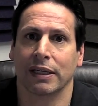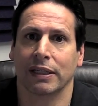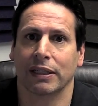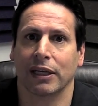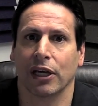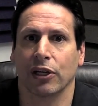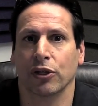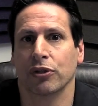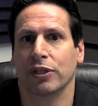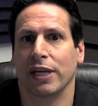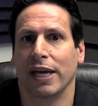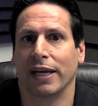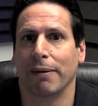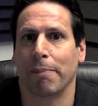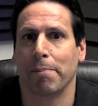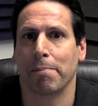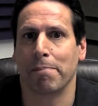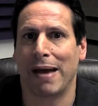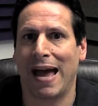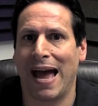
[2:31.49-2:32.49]
Can you take a
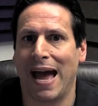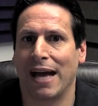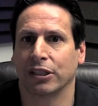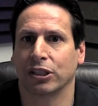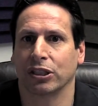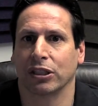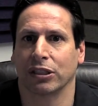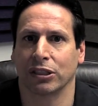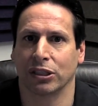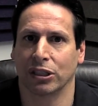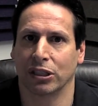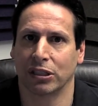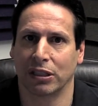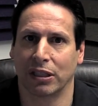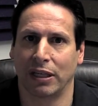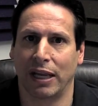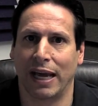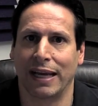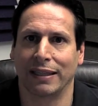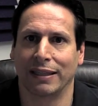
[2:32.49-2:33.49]
match and just
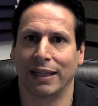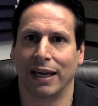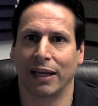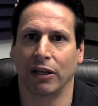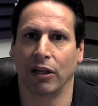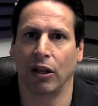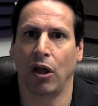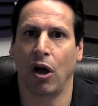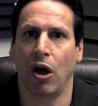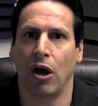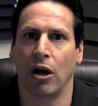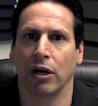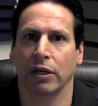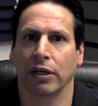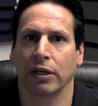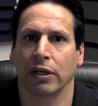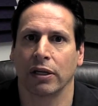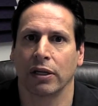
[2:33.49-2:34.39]
light that log?